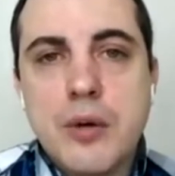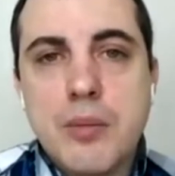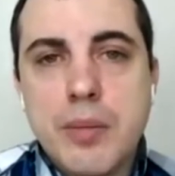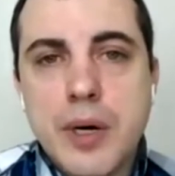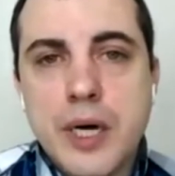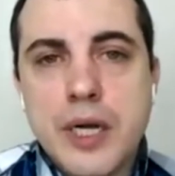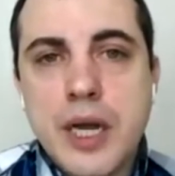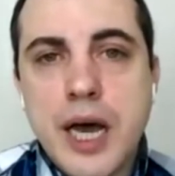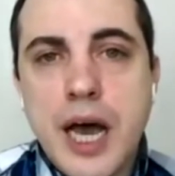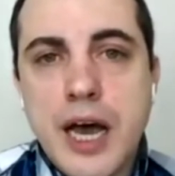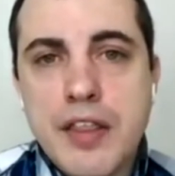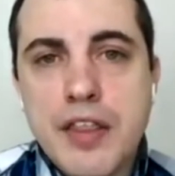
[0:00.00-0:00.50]

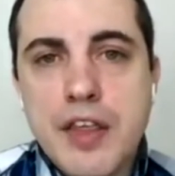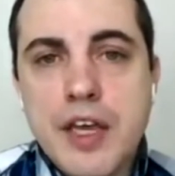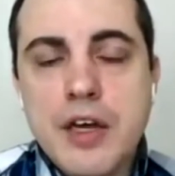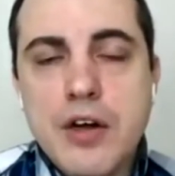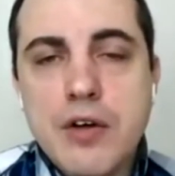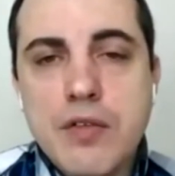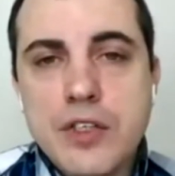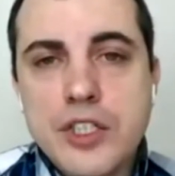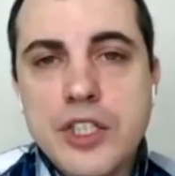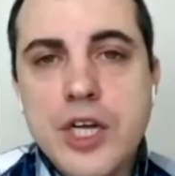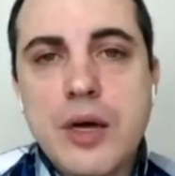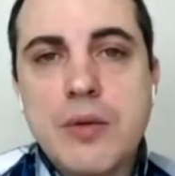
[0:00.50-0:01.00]
But I think
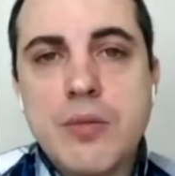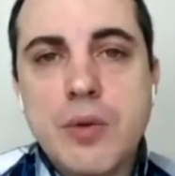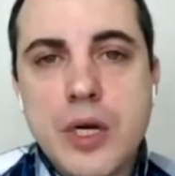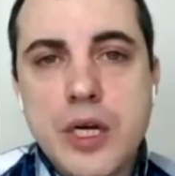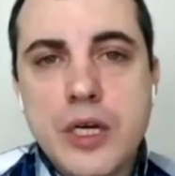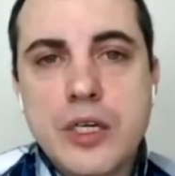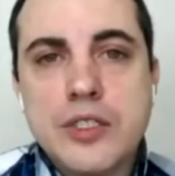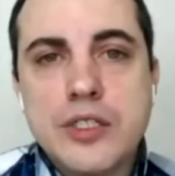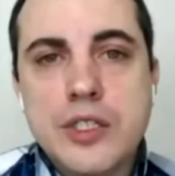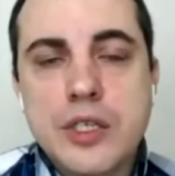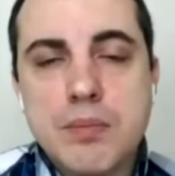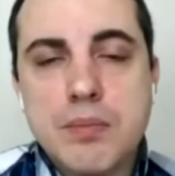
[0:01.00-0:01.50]
over time, we're
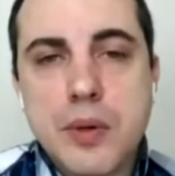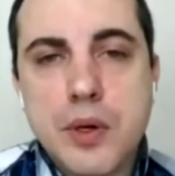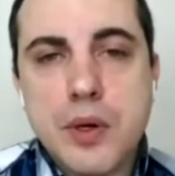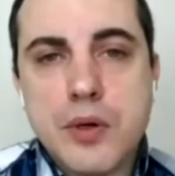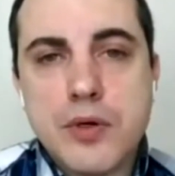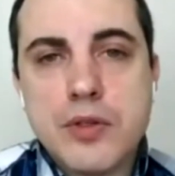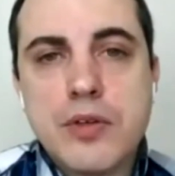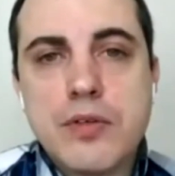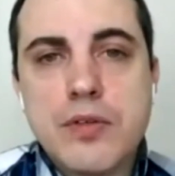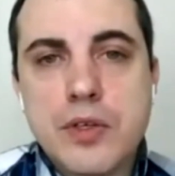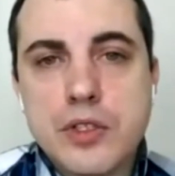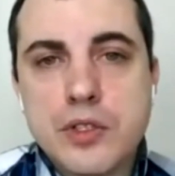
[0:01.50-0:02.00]
going to see
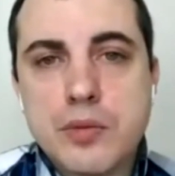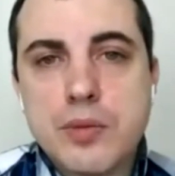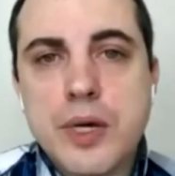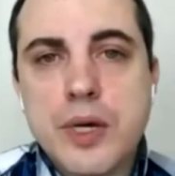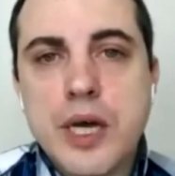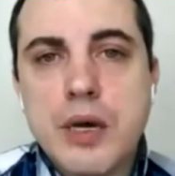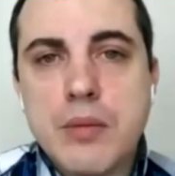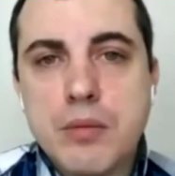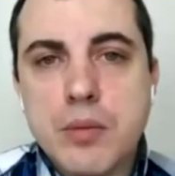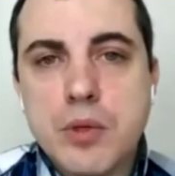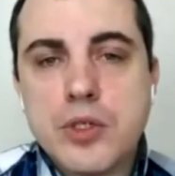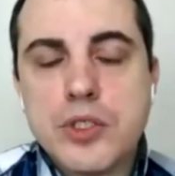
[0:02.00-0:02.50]
both of those
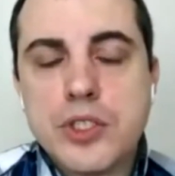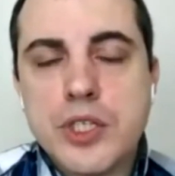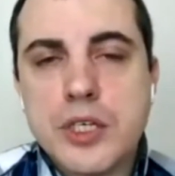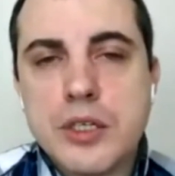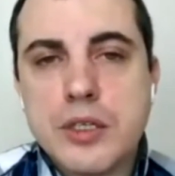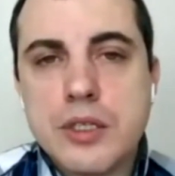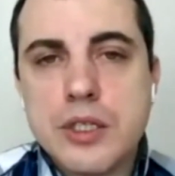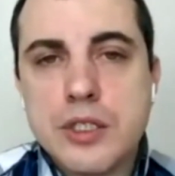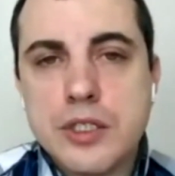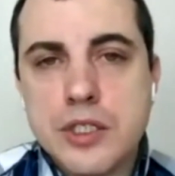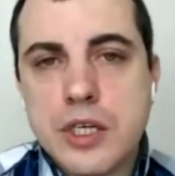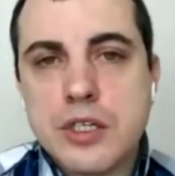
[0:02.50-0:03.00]
become more
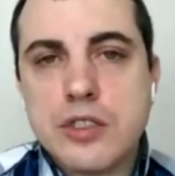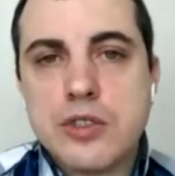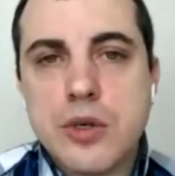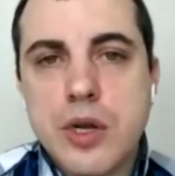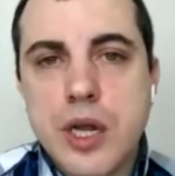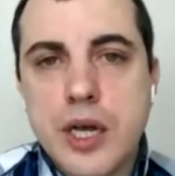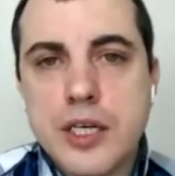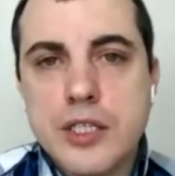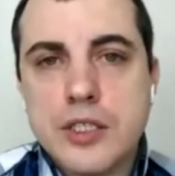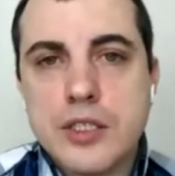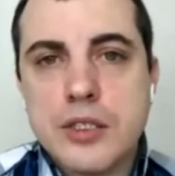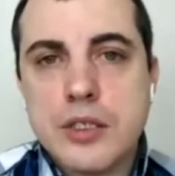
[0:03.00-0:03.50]

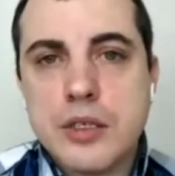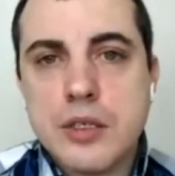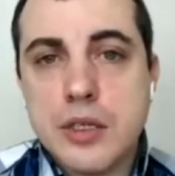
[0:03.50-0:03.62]
decentralized,